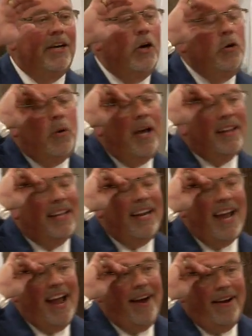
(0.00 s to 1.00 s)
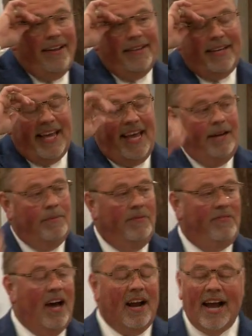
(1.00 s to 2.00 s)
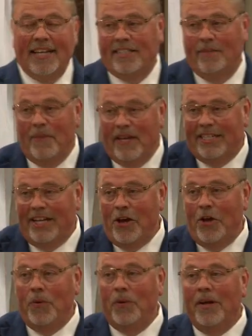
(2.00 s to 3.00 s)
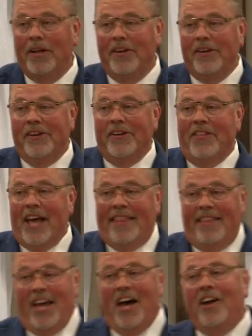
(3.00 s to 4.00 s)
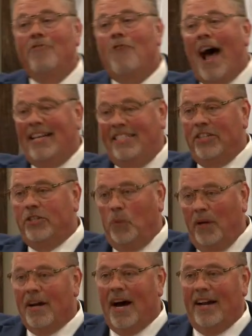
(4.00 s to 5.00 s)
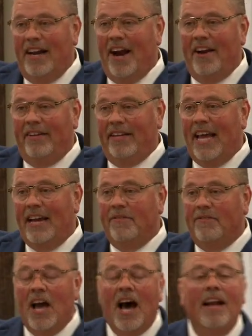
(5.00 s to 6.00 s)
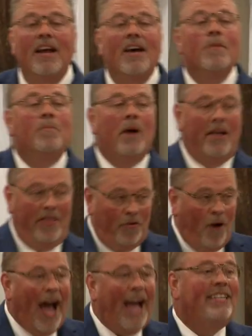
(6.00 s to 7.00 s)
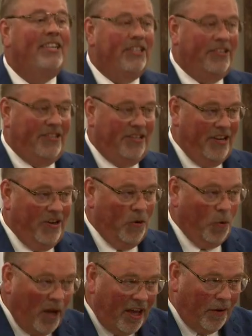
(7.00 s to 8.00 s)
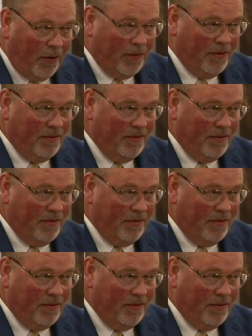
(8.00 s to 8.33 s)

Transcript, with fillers: Who will inherit the kingdom of God? I submit to you that the unrighteous will not inherit the kingdom of God, but the righteous will.